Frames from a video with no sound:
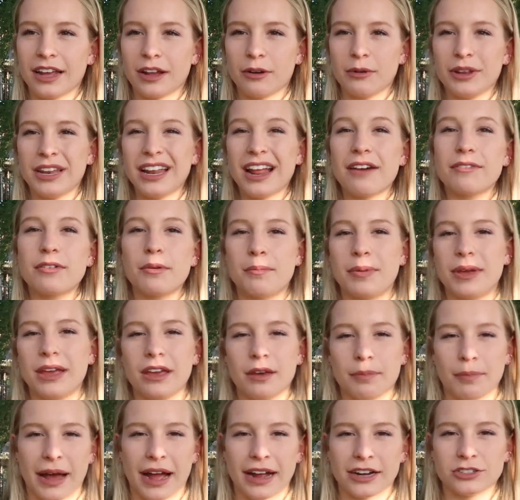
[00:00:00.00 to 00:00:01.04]
Like we didn't have a
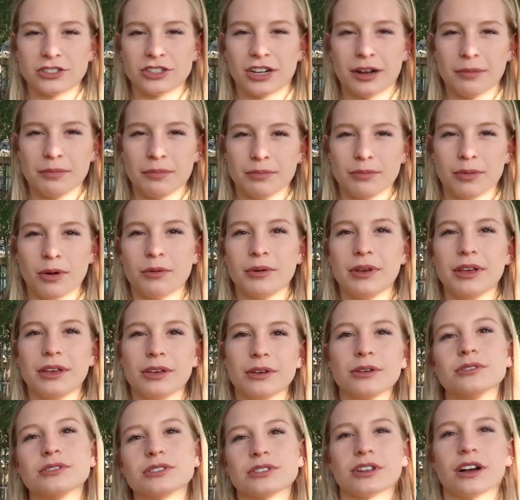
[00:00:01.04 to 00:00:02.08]
pink backdrop, but we
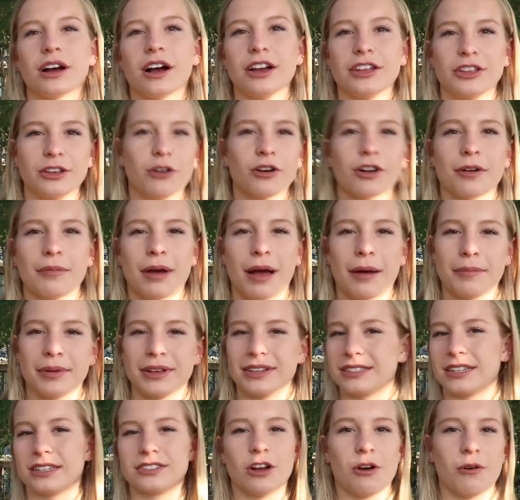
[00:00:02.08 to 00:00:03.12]
used a yoga mat
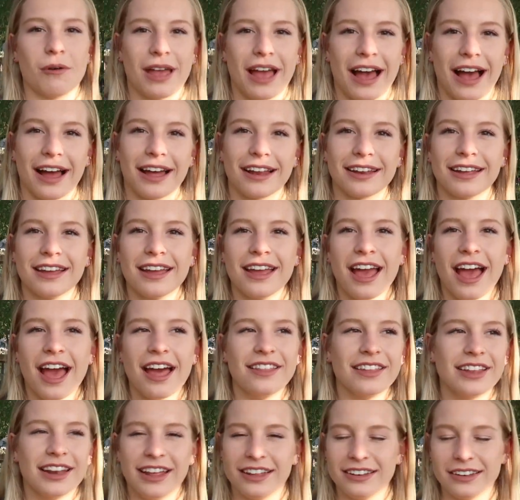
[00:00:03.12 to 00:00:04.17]
because that's all we had.
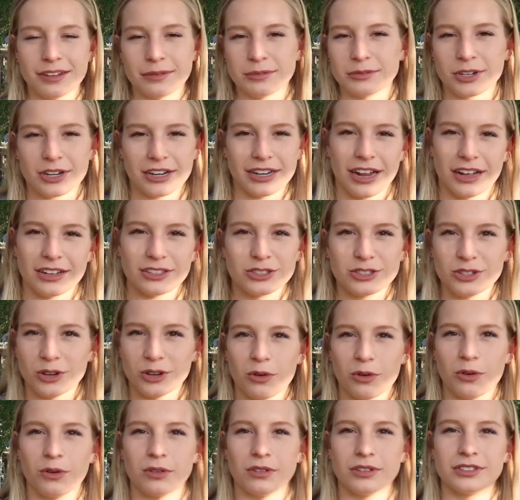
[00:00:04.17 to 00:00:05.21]
And then it ended up turning out
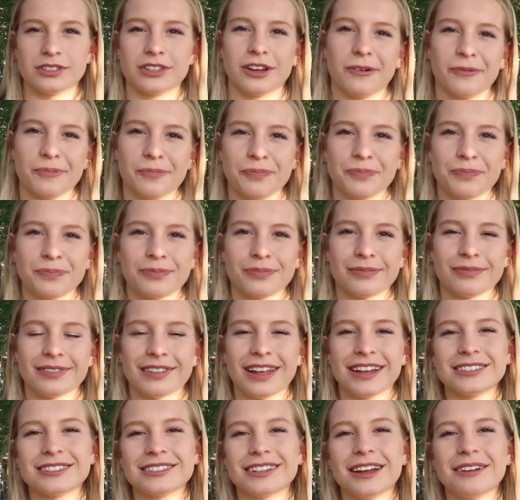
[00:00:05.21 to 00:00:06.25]
cool. So
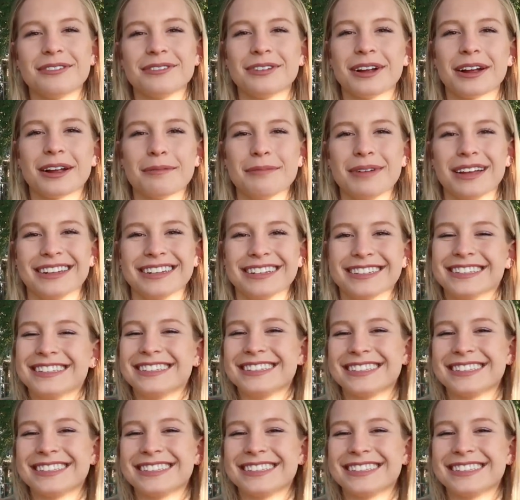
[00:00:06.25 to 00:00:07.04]
that's what I would recommend.